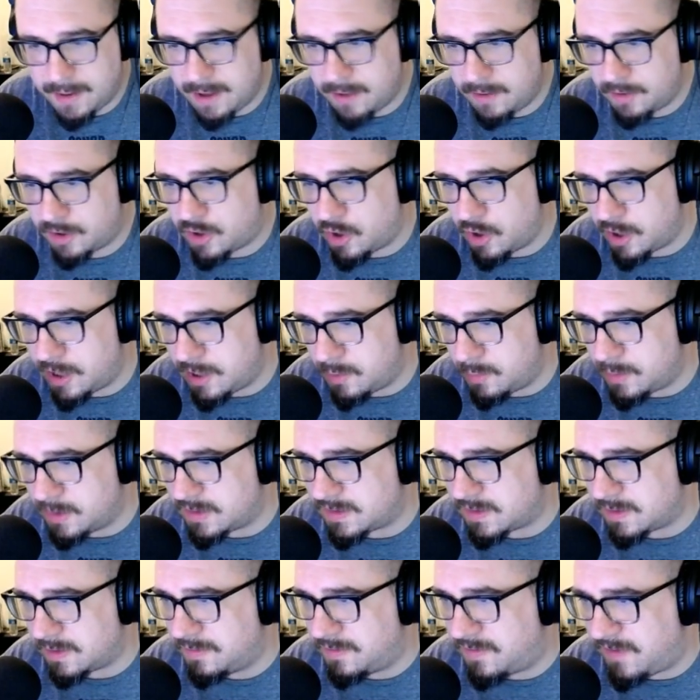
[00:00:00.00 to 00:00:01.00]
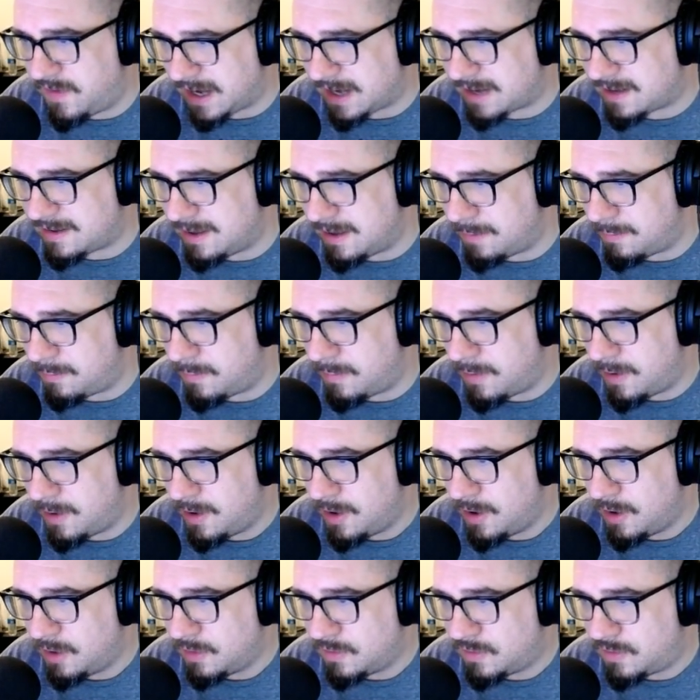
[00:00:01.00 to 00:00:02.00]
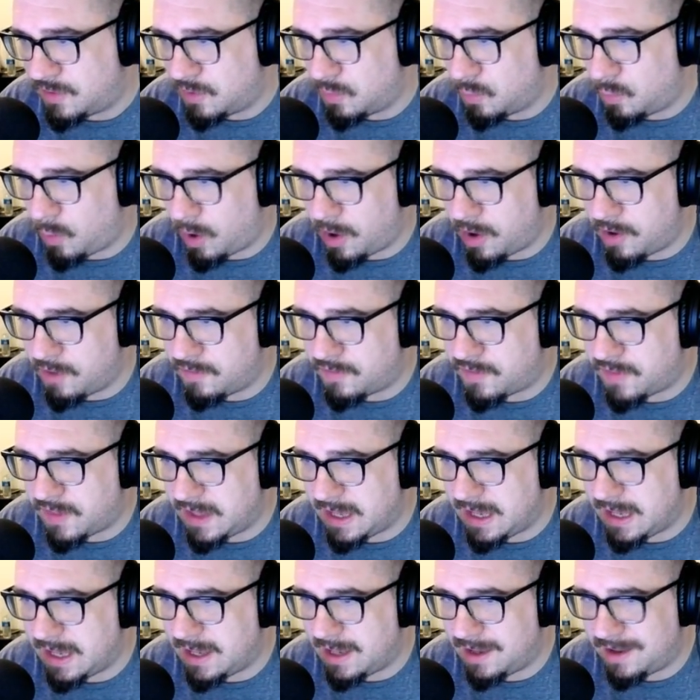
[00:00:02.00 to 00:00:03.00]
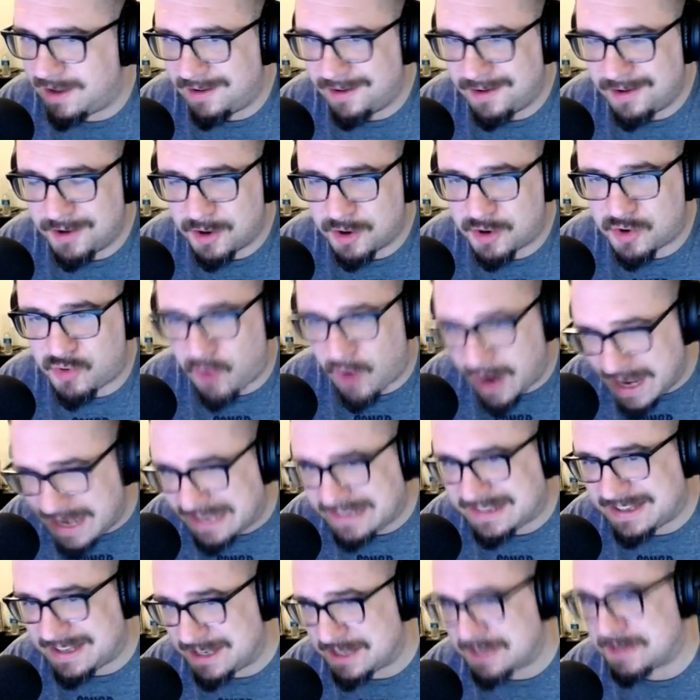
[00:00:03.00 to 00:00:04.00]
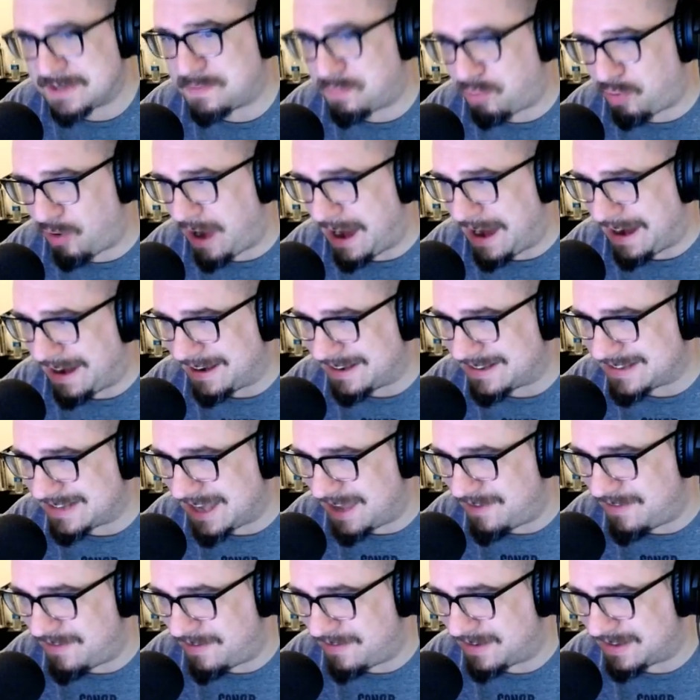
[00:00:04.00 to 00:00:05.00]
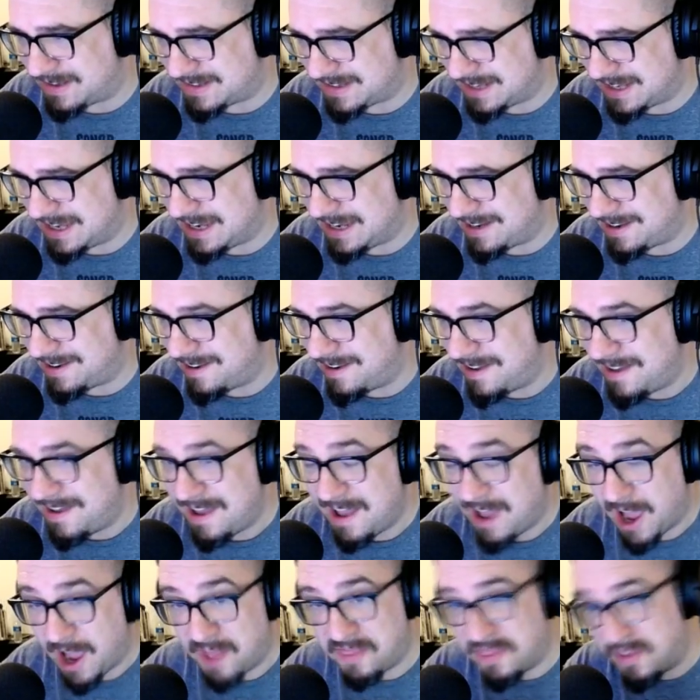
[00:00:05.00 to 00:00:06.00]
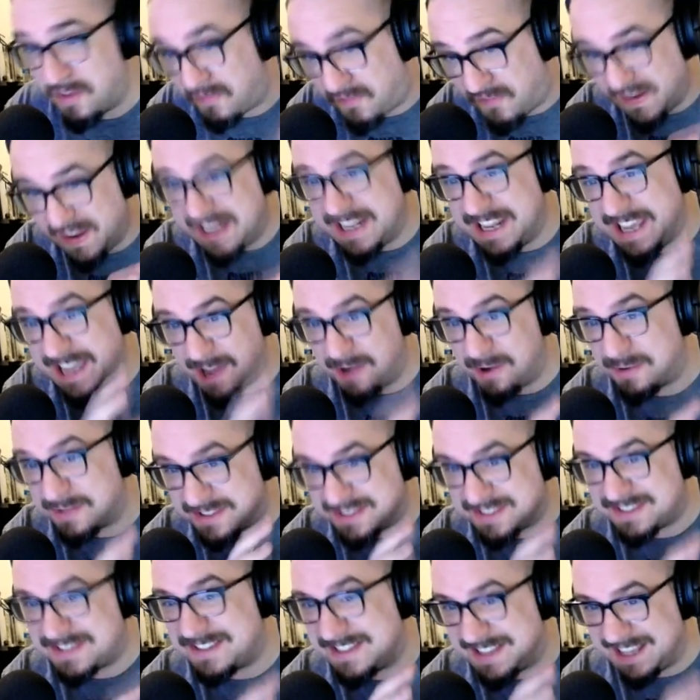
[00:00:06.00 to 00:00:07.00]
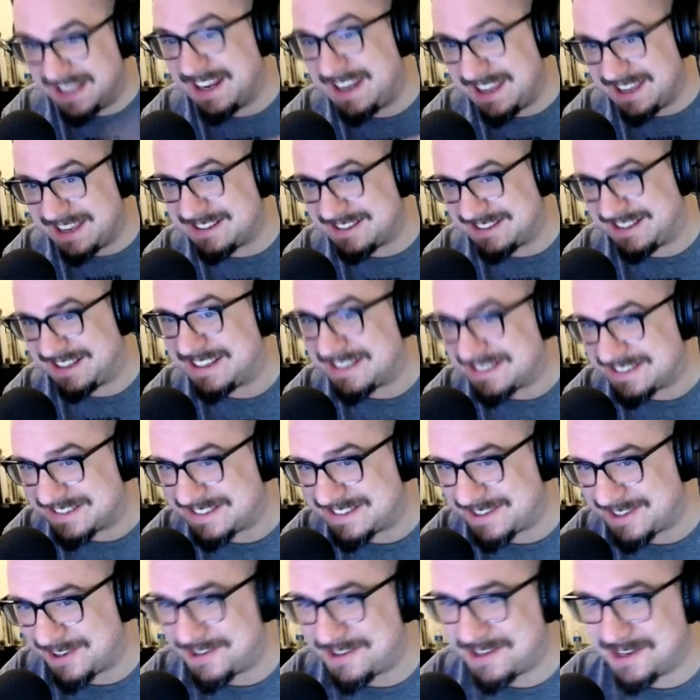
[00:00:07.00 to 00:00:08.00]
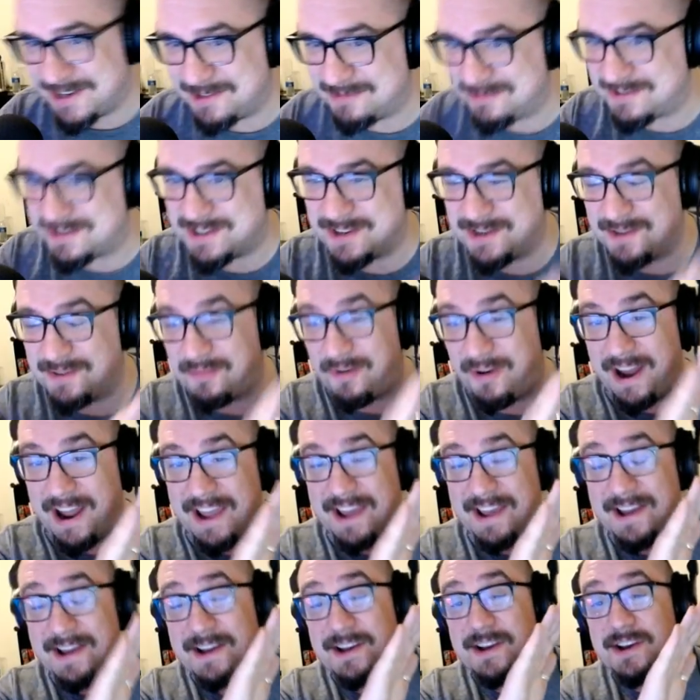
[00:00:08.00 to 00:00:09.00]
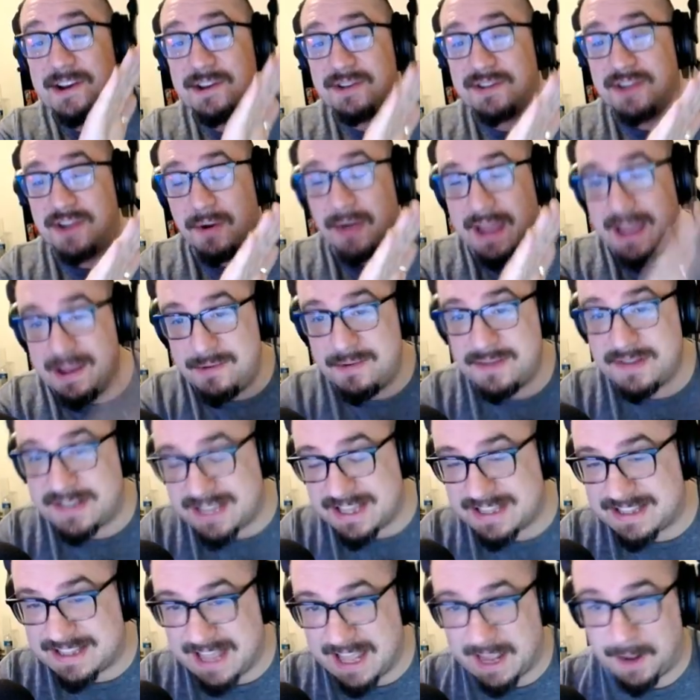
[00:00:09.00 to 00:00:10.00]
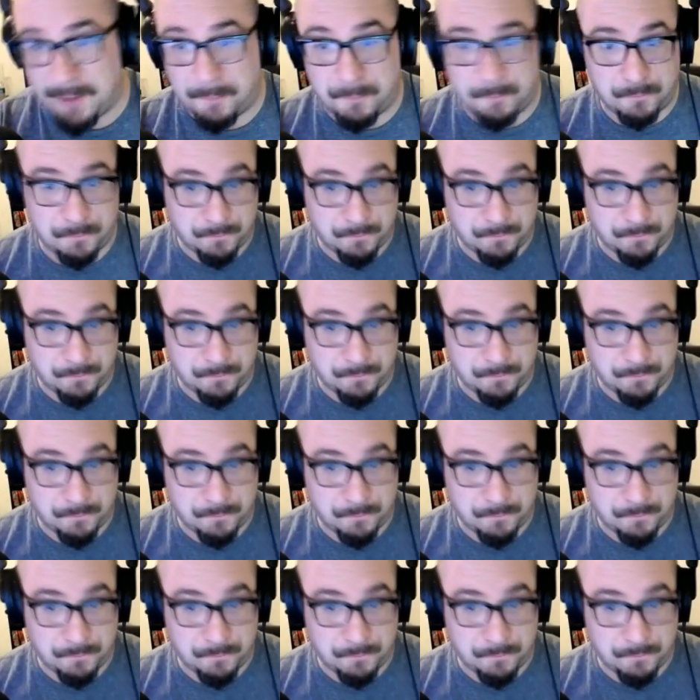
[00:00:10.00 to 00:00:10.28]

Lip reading: Goody was victim to one of the craziest pranks I've ever seen. And the video still exists on YouTube, right? So here was the thing.